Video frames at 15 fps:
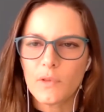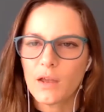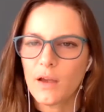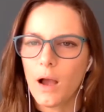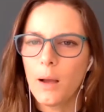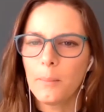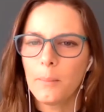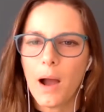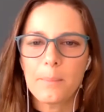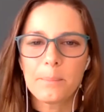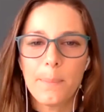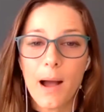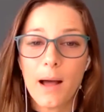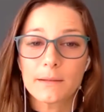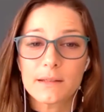
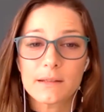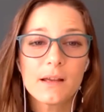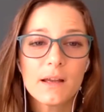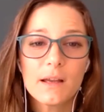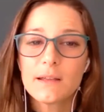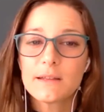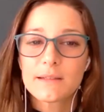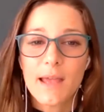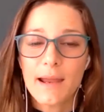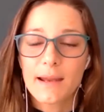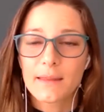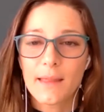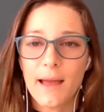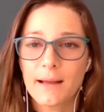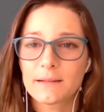But
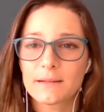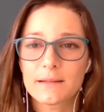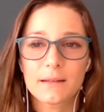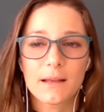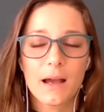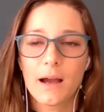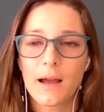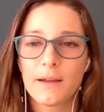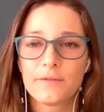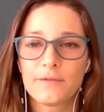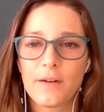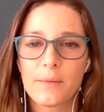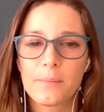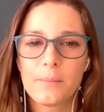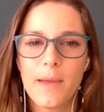saying that, I've
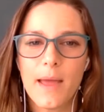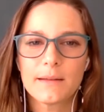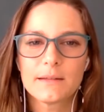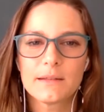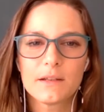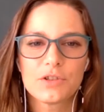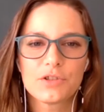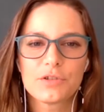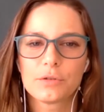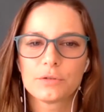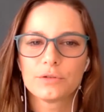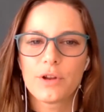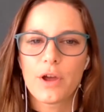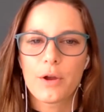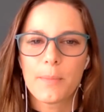met digital
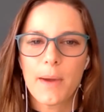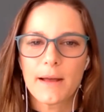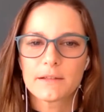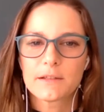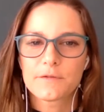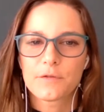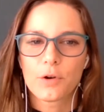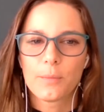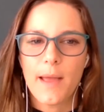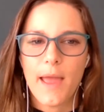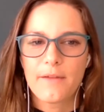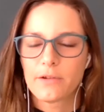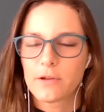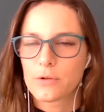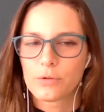nomads from
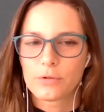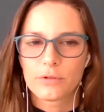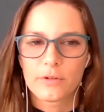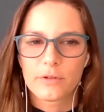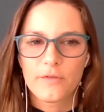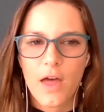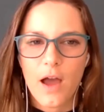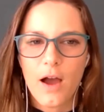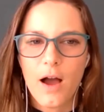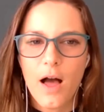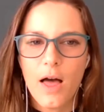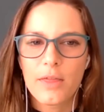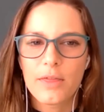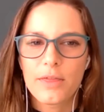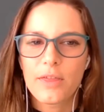every corner of the
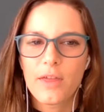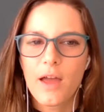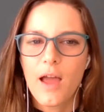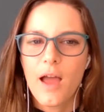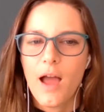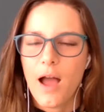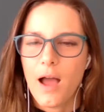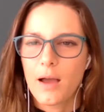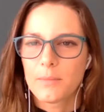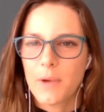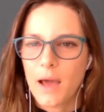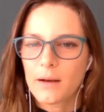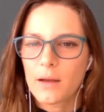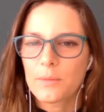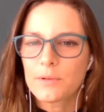earth.
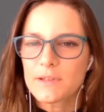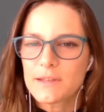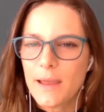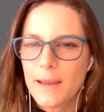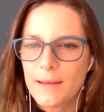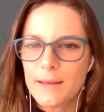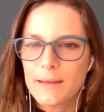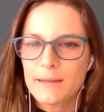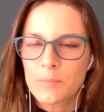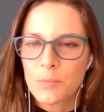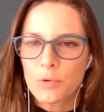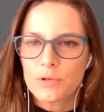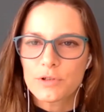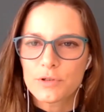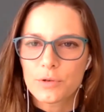And I would say it is more to